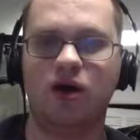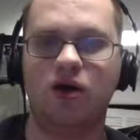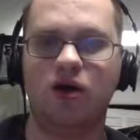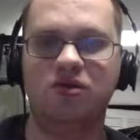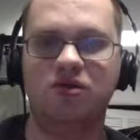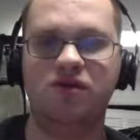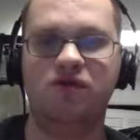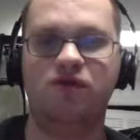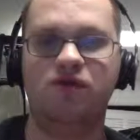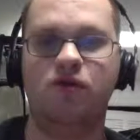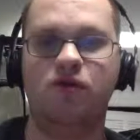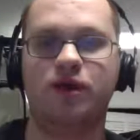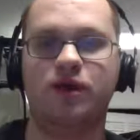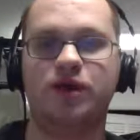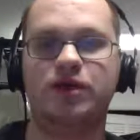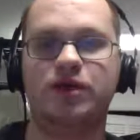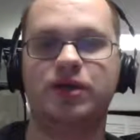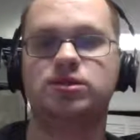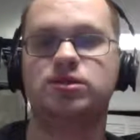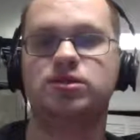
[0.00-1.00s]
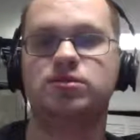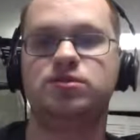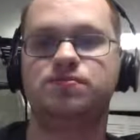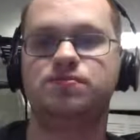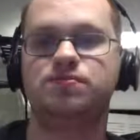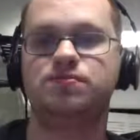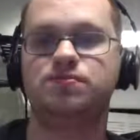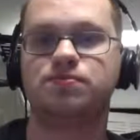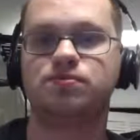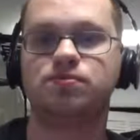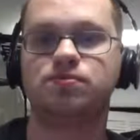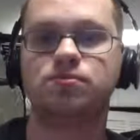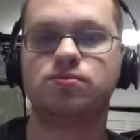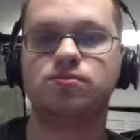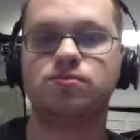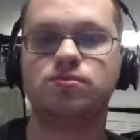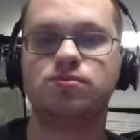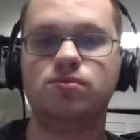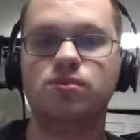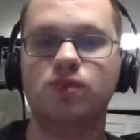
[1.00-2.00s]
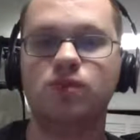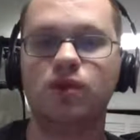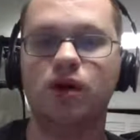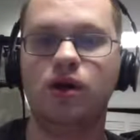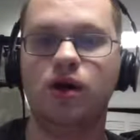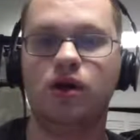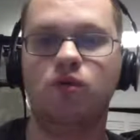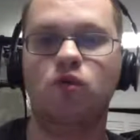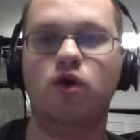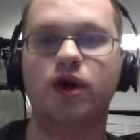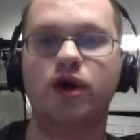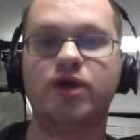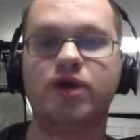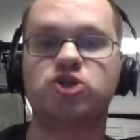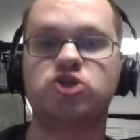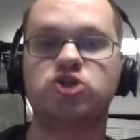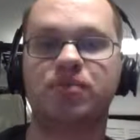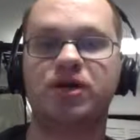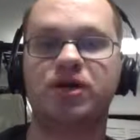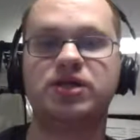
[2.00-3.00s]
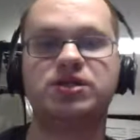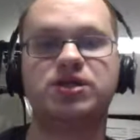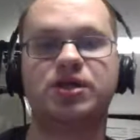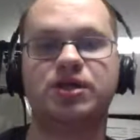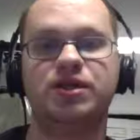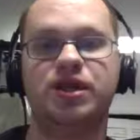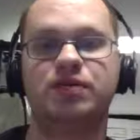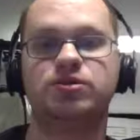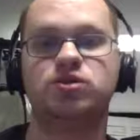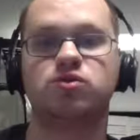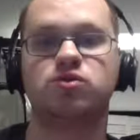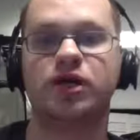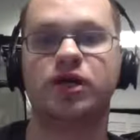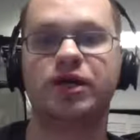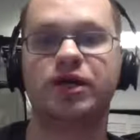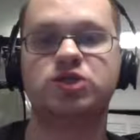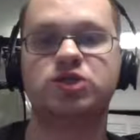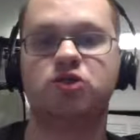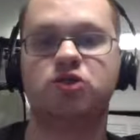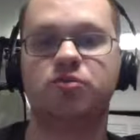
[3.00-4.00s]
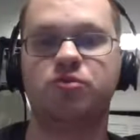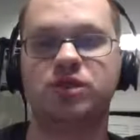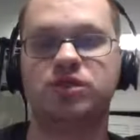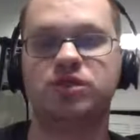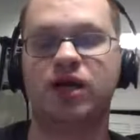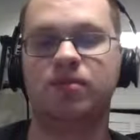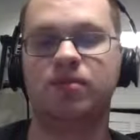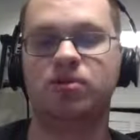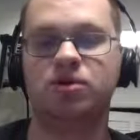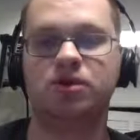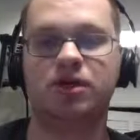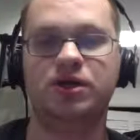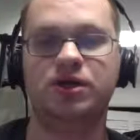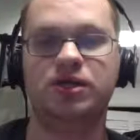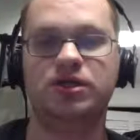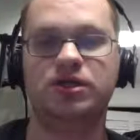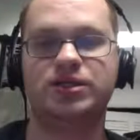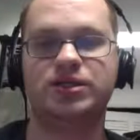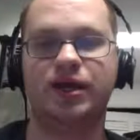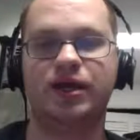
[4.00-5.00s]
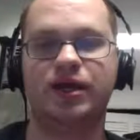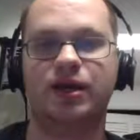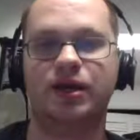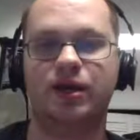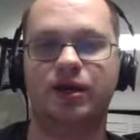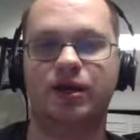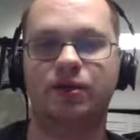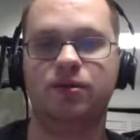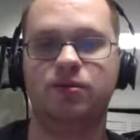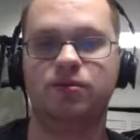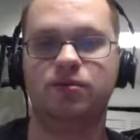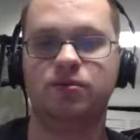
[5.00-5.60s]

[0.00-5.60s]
Only 4 hits, 1 extra base hit. That was a Ryan Zimmerman double in the 2nd inning.